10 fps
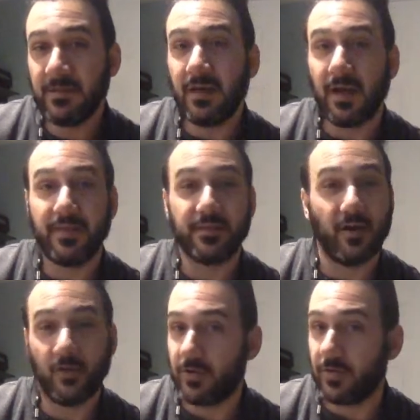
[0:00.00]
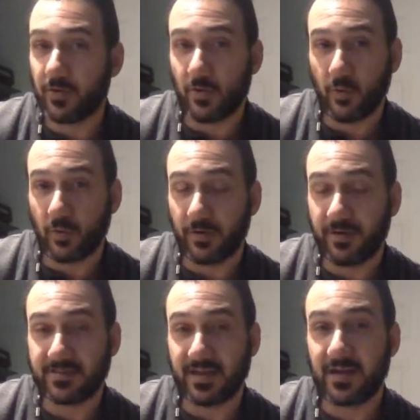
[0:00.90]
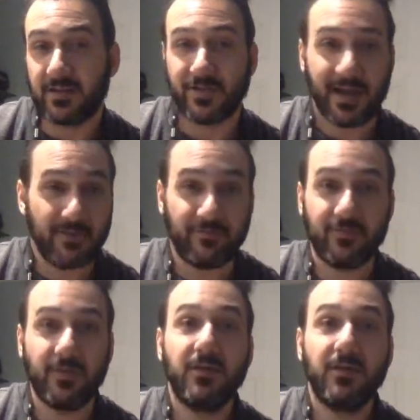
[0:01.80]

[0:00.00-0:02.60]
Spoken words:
And then the only other chord is that concert F,